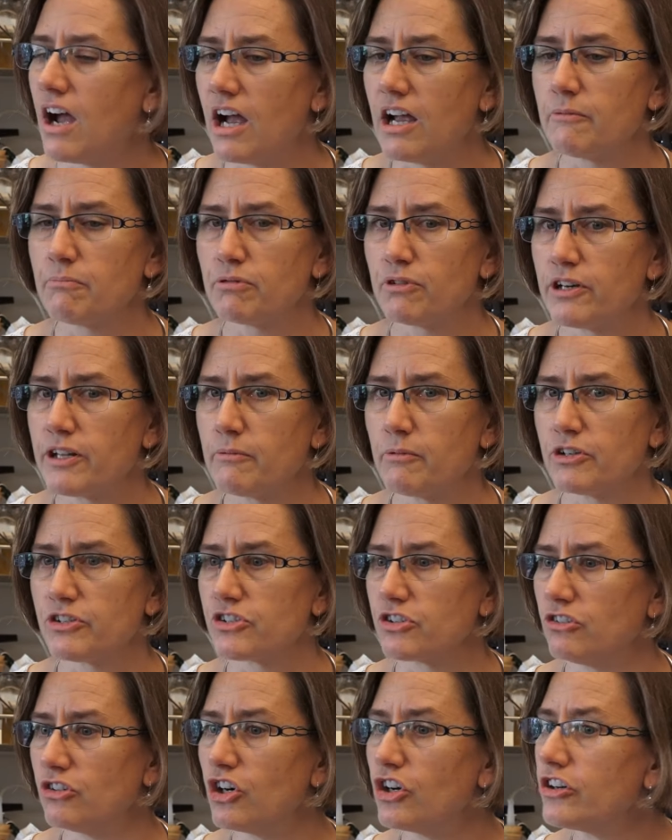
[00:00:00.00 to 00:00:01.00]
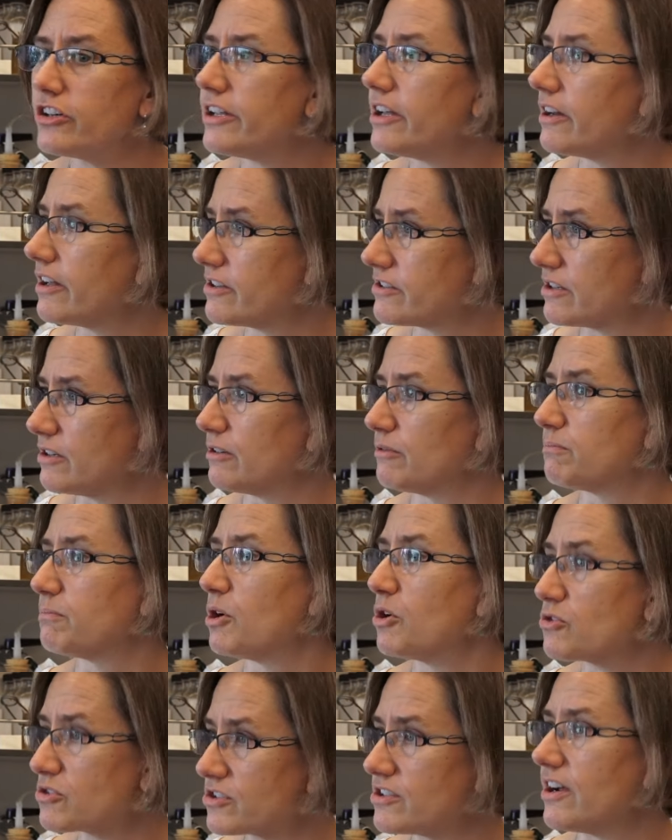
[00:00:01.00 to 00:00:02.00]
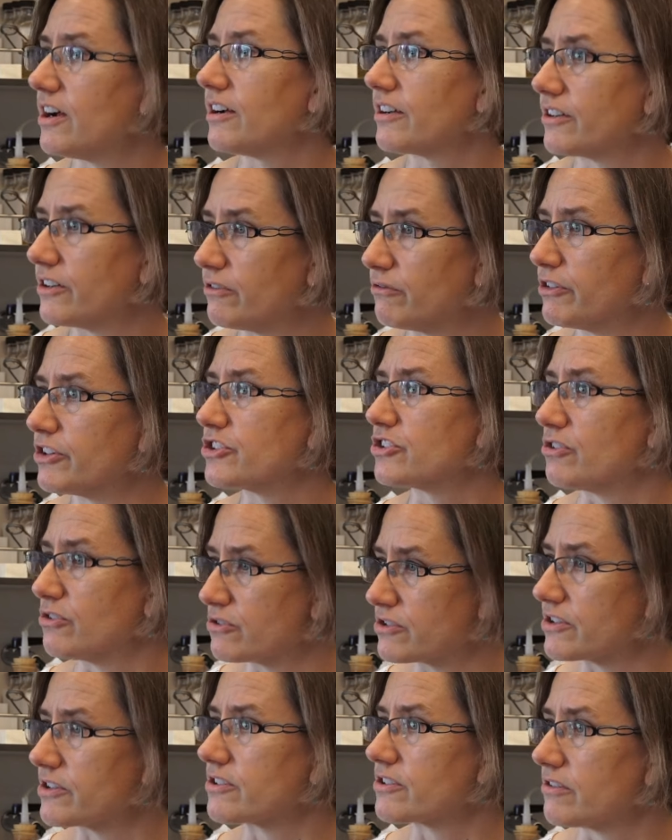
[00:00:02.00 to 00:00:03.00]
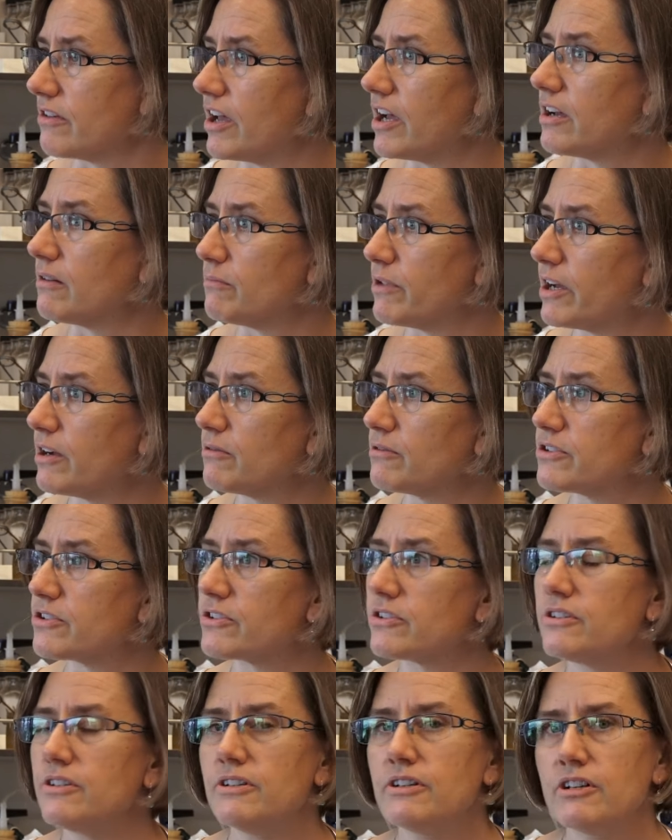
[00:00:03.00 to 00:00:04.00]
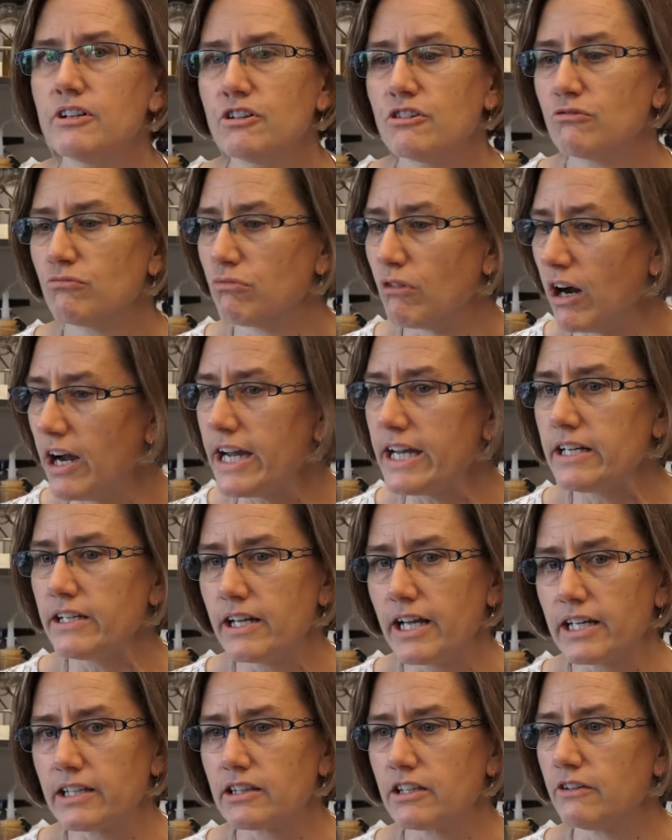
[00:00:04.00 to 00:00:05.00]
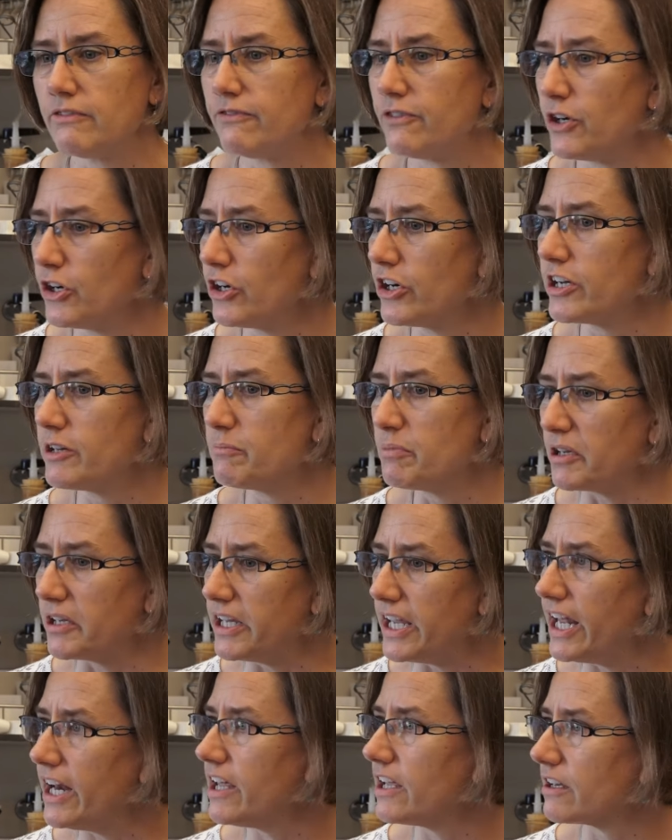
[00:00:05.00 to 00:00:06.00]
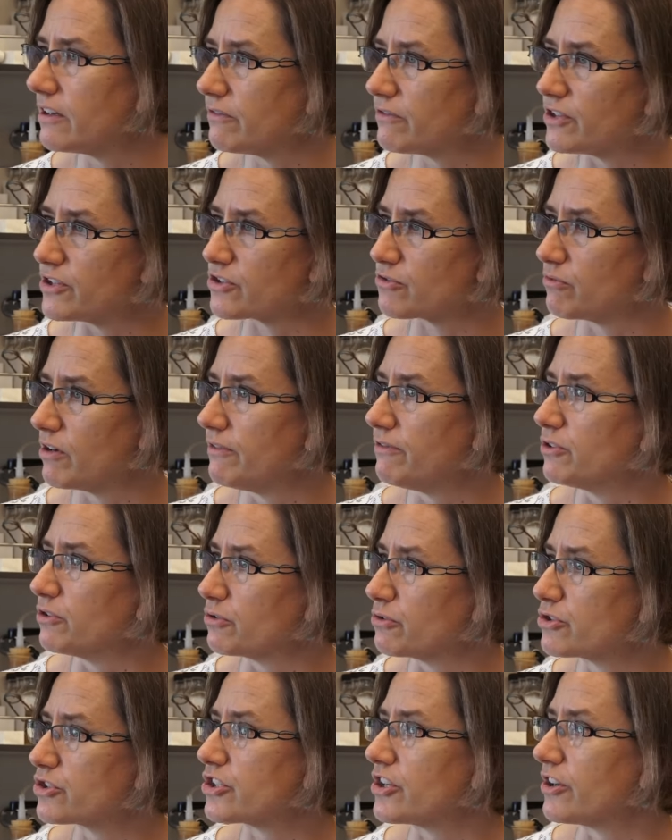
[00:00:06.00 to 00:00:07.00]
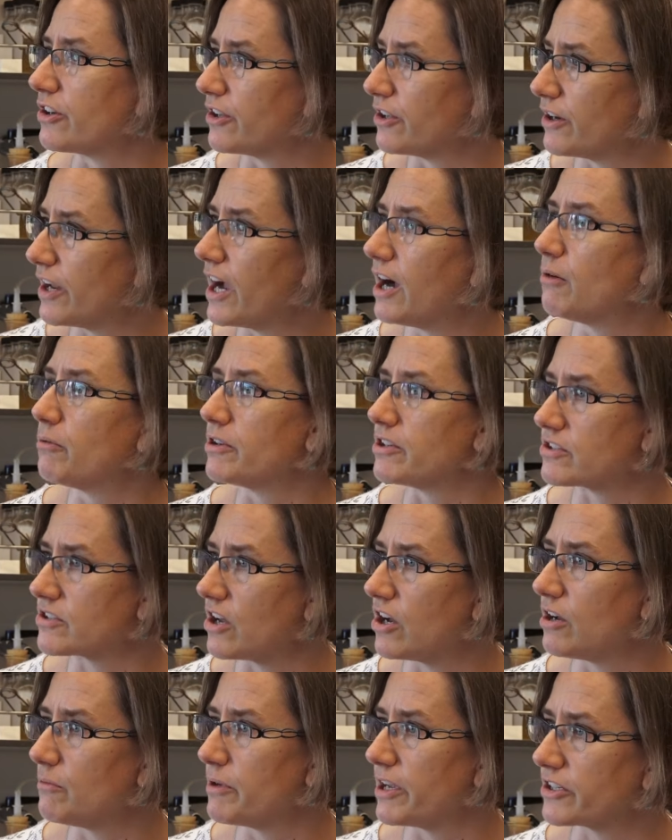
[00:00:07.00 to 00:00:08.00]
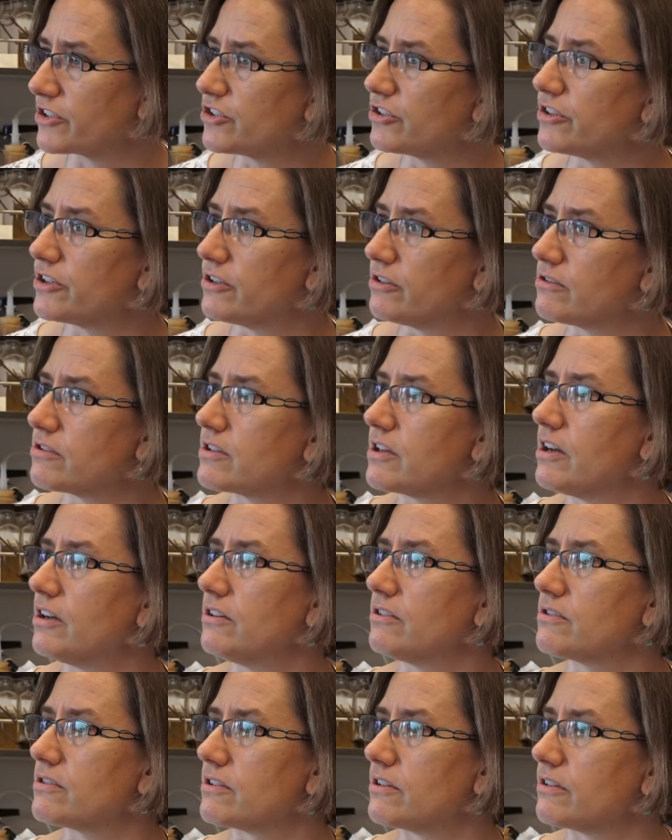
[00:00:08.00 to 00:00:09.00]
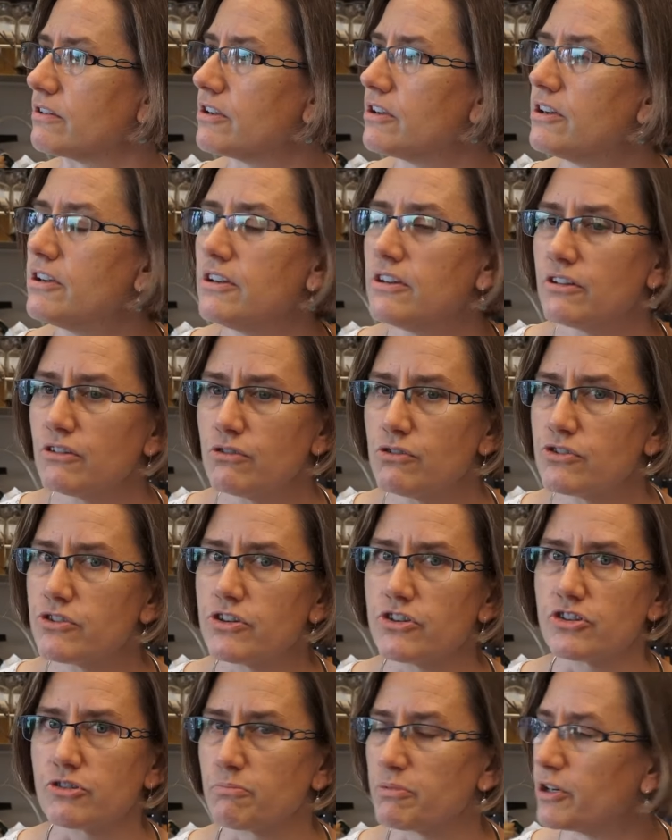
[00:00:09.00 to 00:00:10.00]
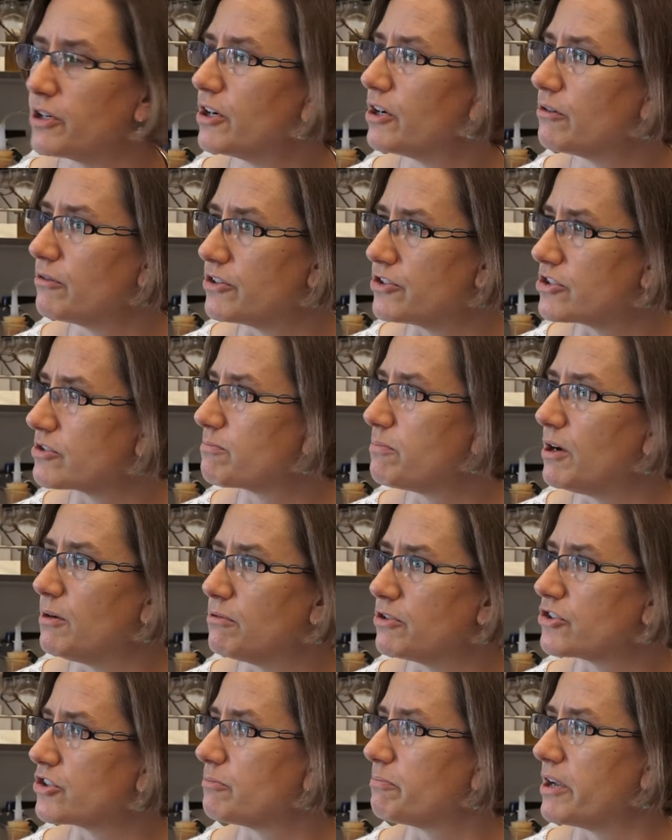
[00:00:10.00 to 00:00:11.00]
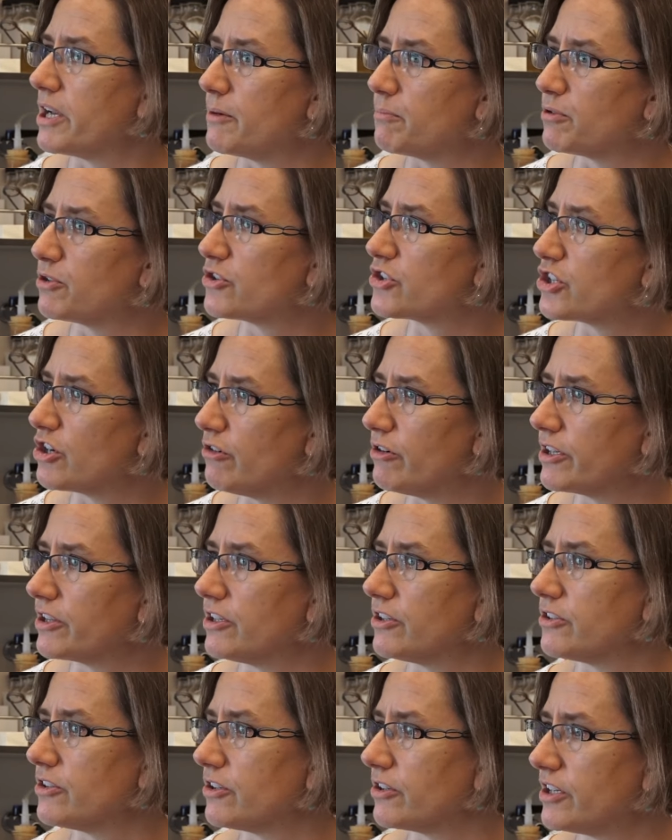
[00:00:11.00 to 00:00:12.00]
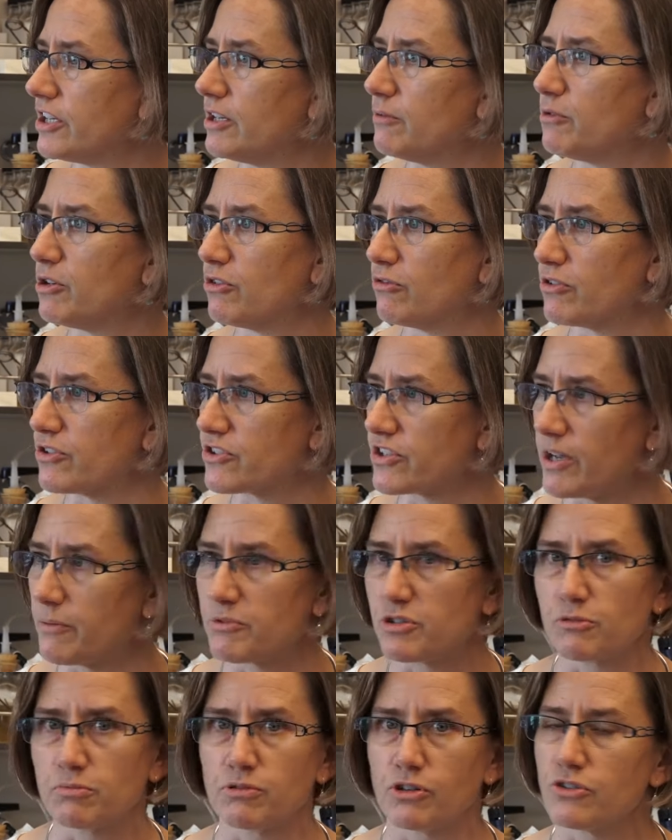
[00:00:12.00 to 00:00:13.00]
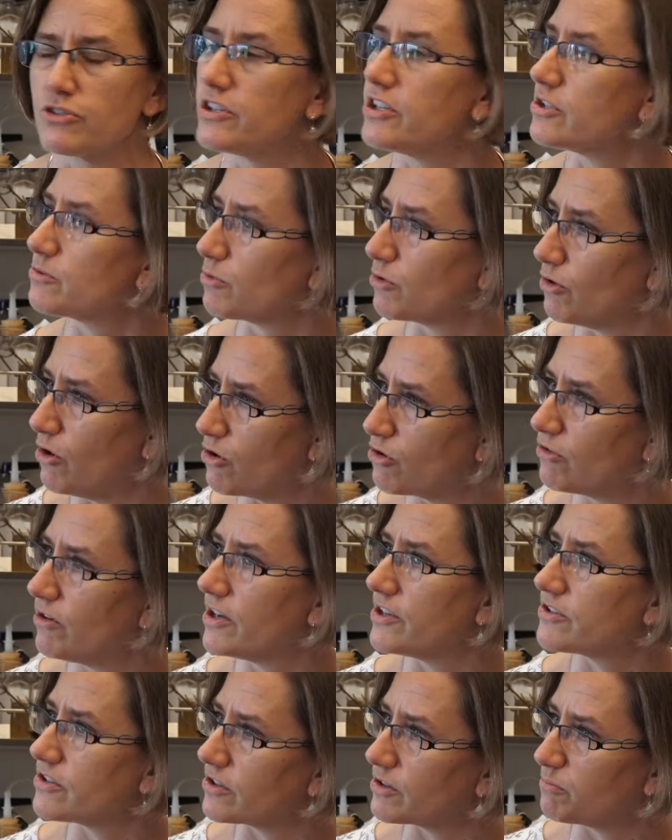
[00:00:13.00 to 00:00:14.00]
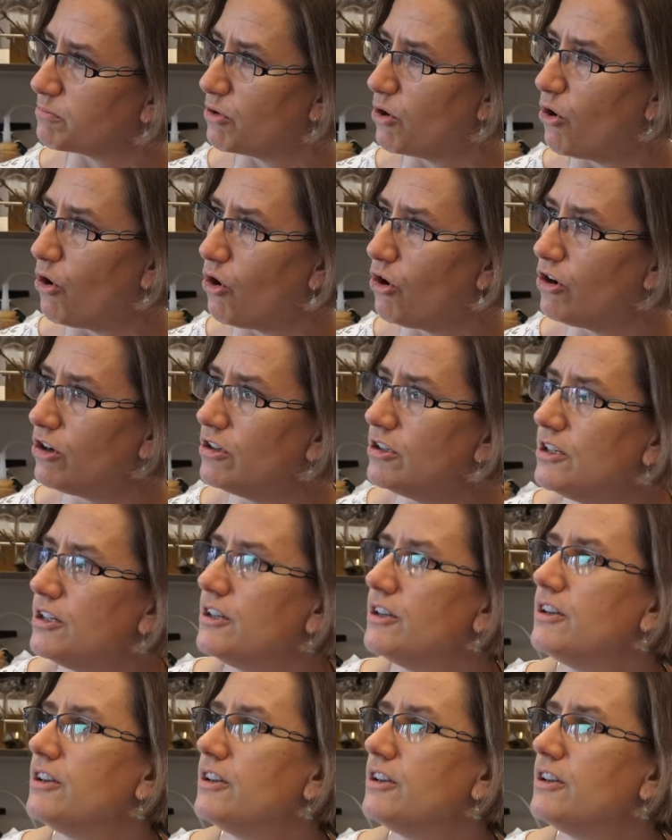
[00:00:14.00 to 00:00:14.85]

I pretty much learned it as a postdoc in Rich Losick's lab. That was right at the very beginning of this revolution in how we saw bacterial cells. And Lucy Shapiro had just published a paper showing that the chemoreceptor proteins were localized at the pole